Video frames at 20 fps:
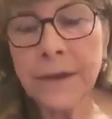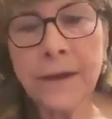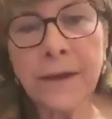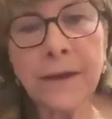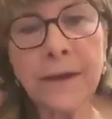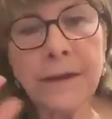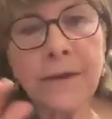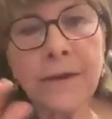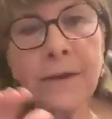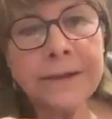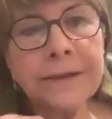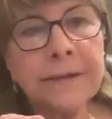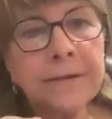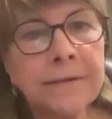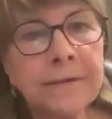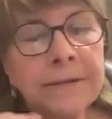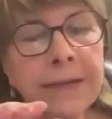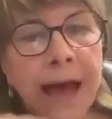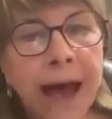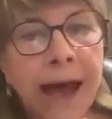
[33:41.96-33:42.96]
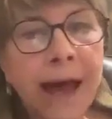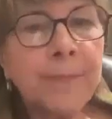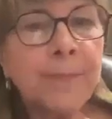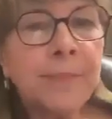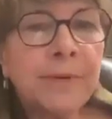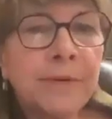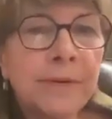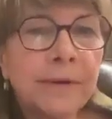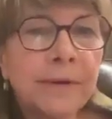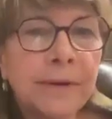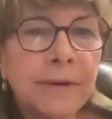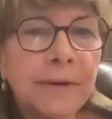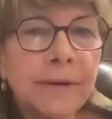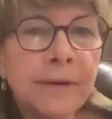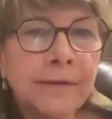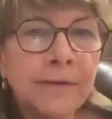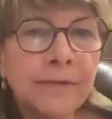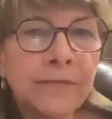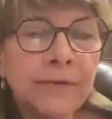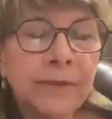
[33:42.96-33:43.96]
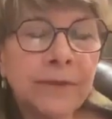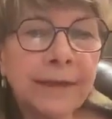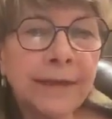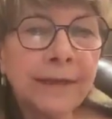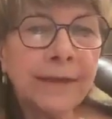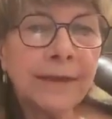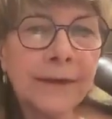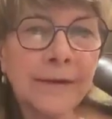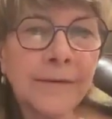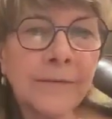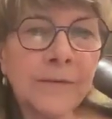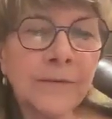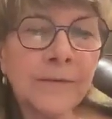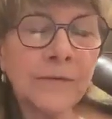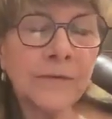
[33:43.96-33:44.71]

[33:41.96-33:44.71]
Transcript: on top of the